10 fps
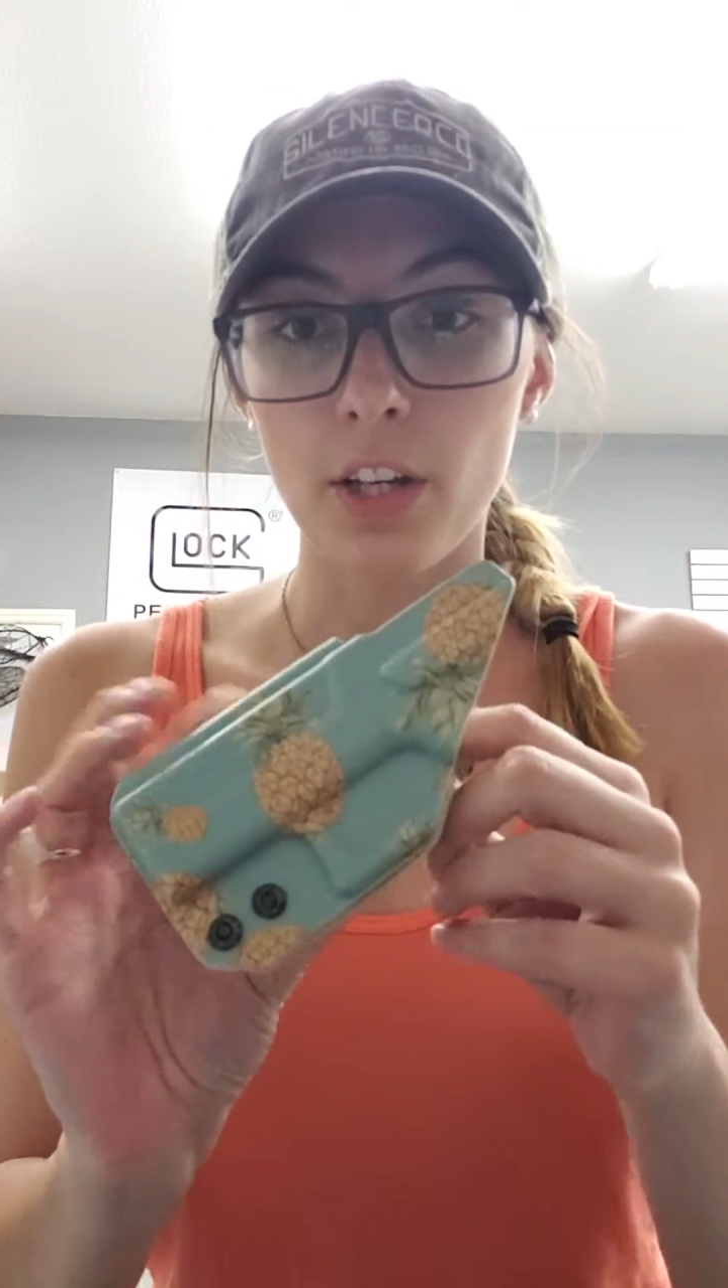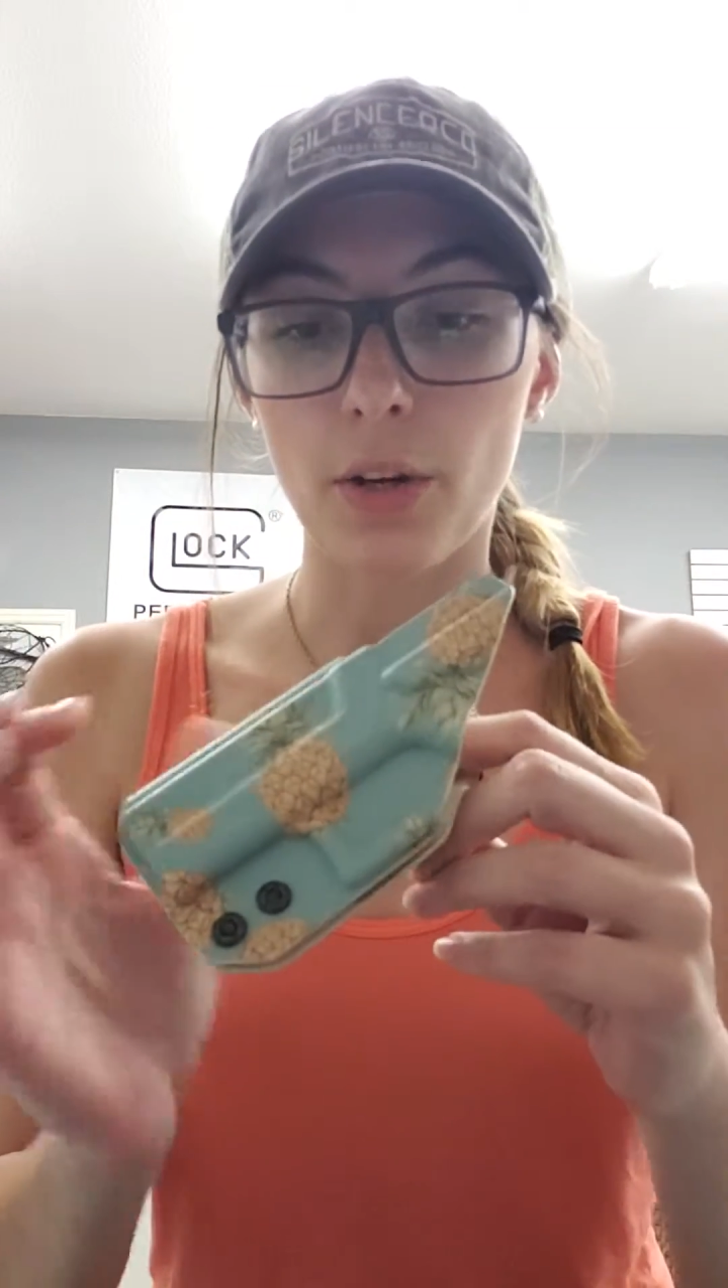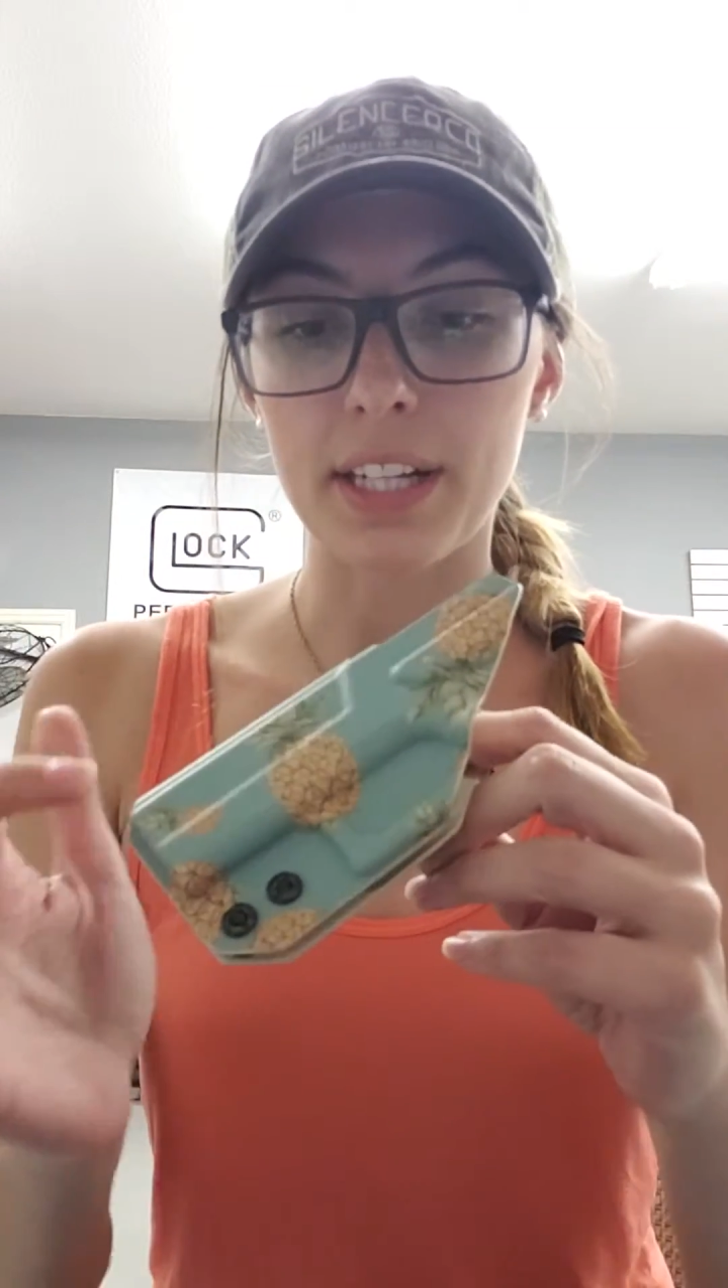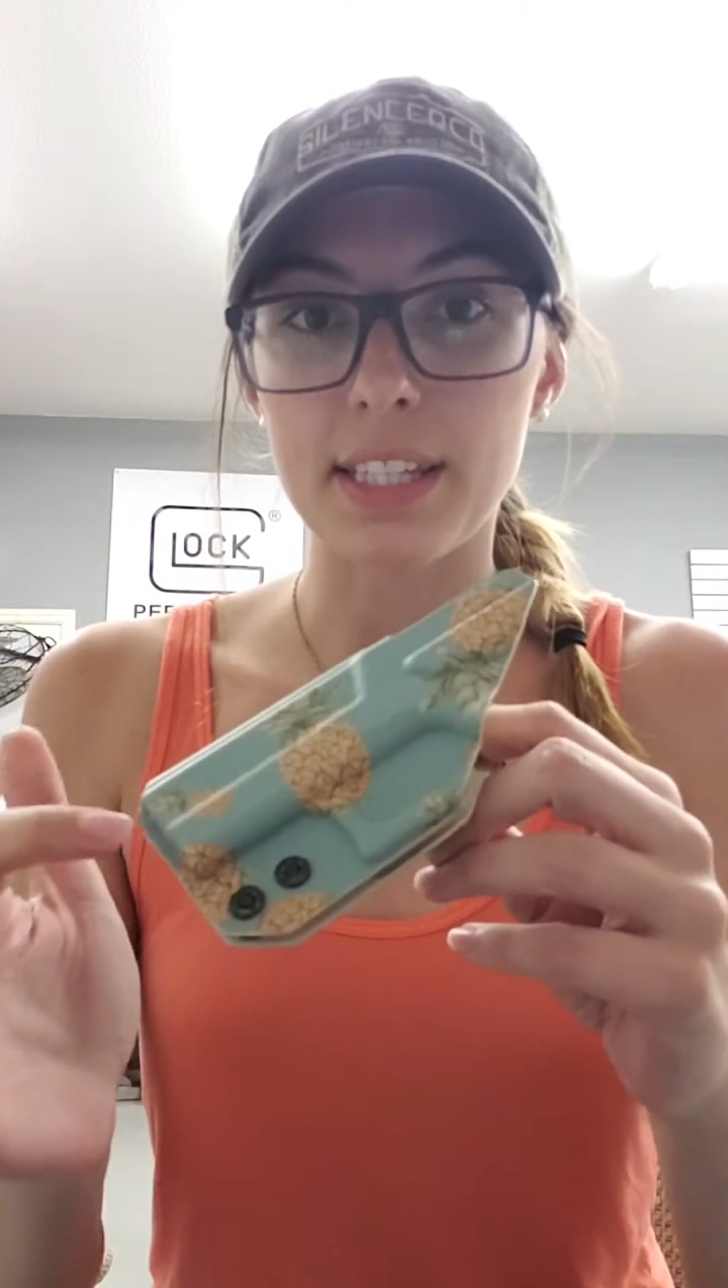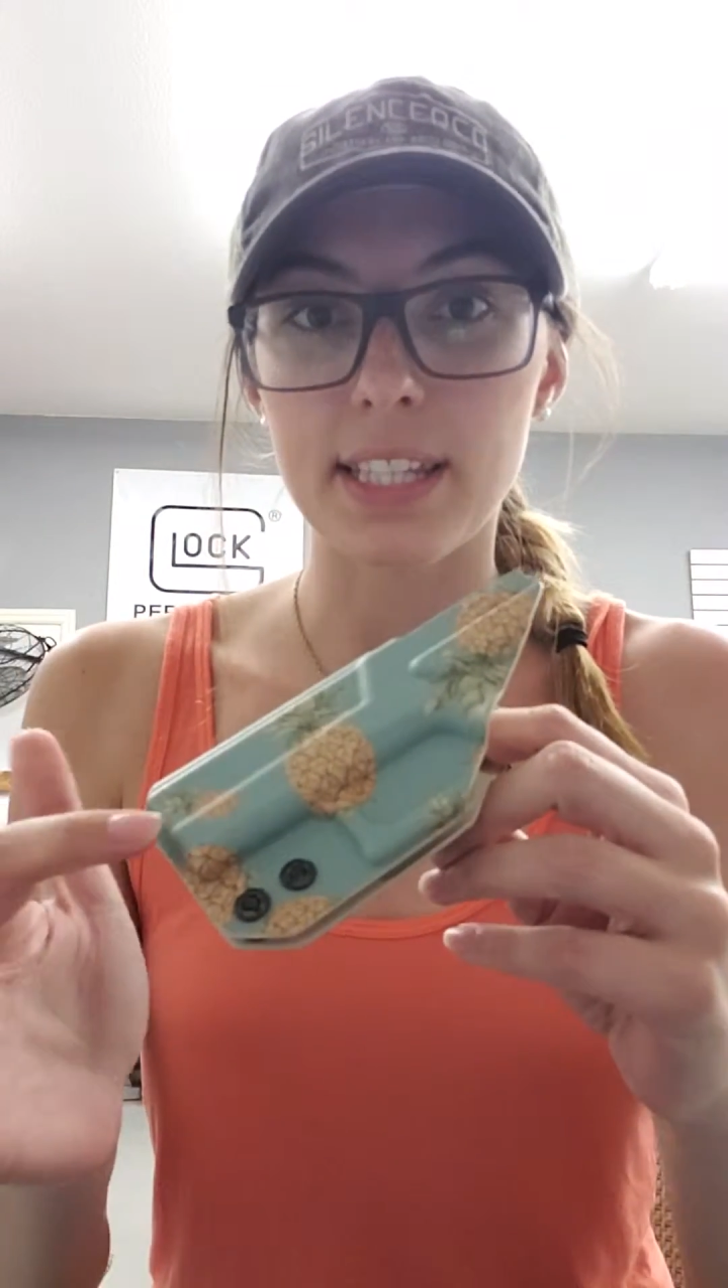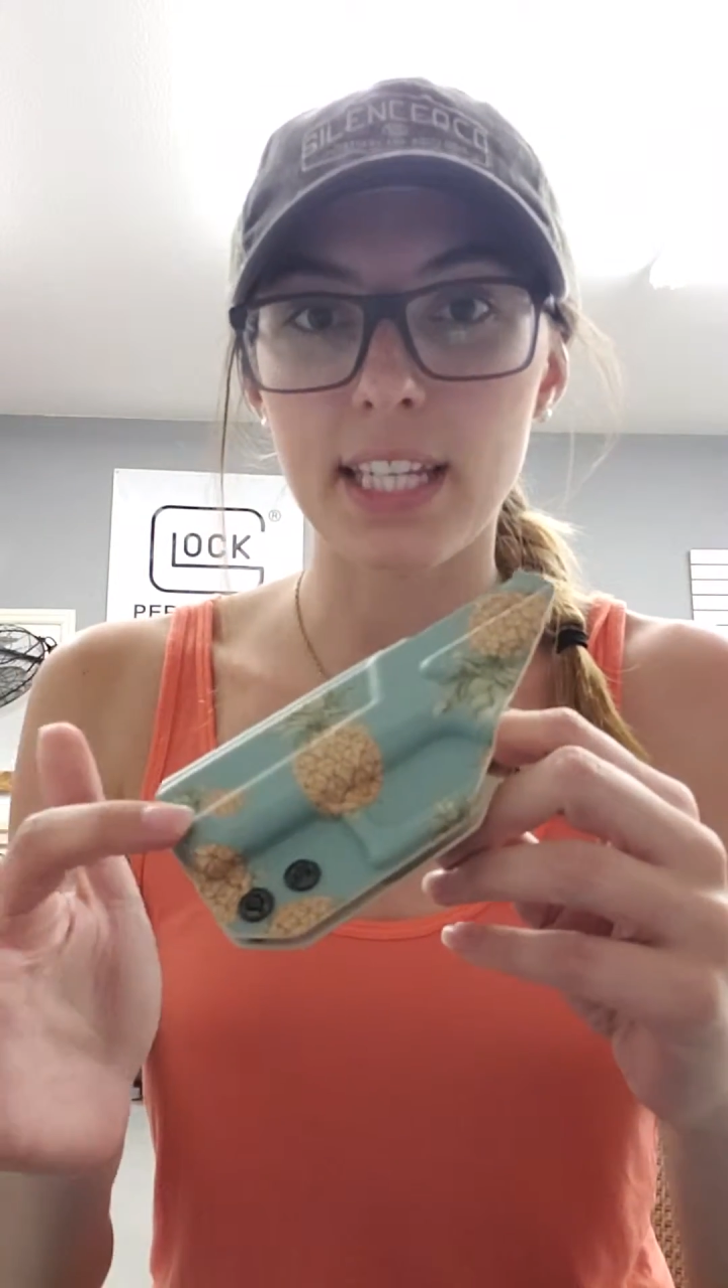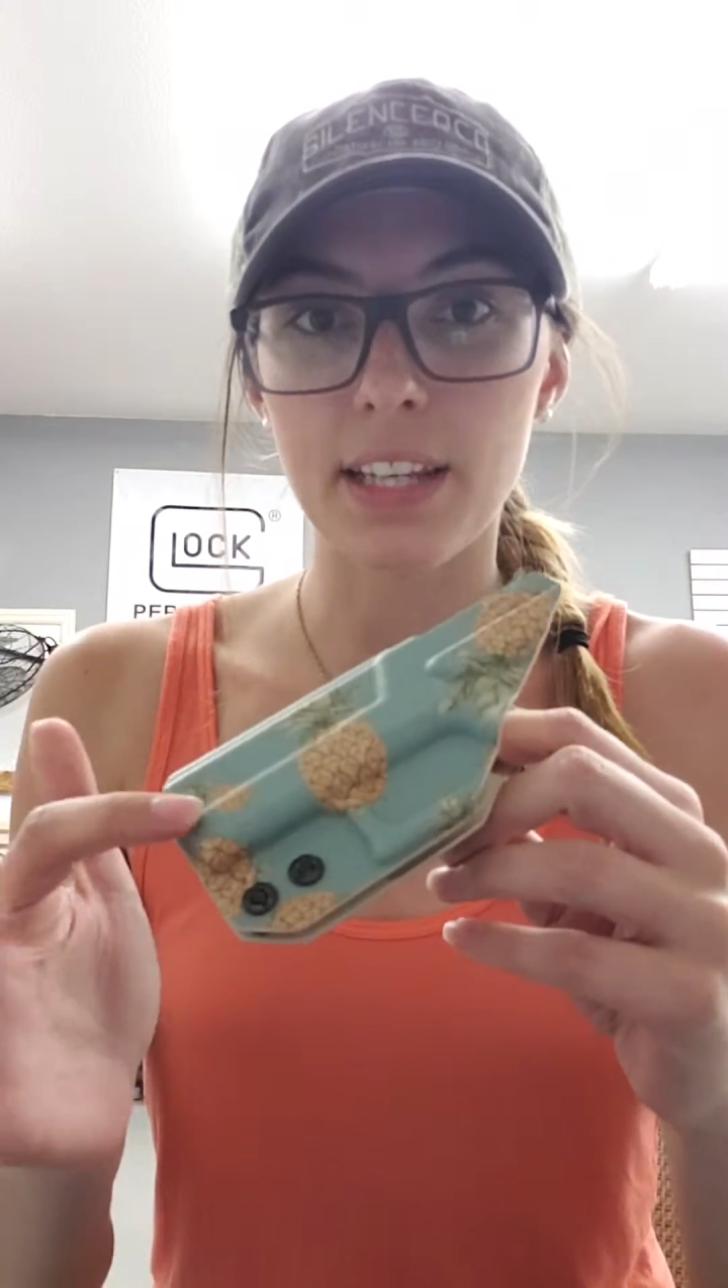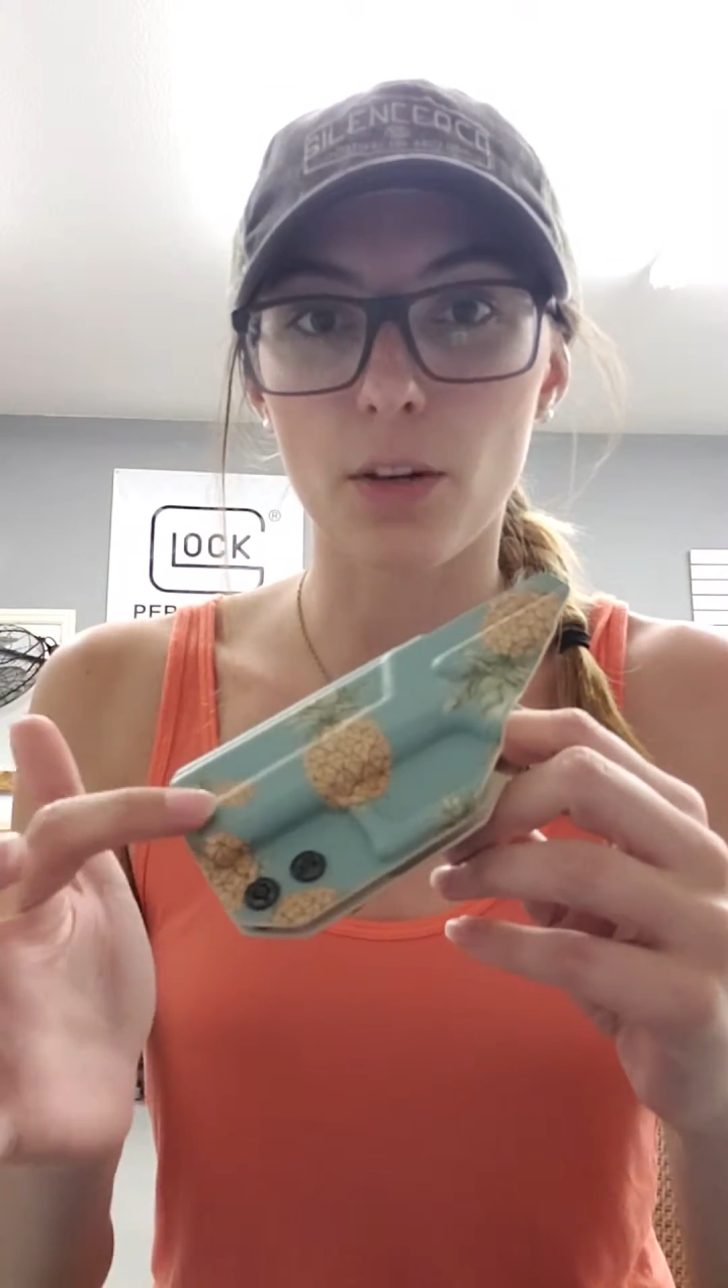you can see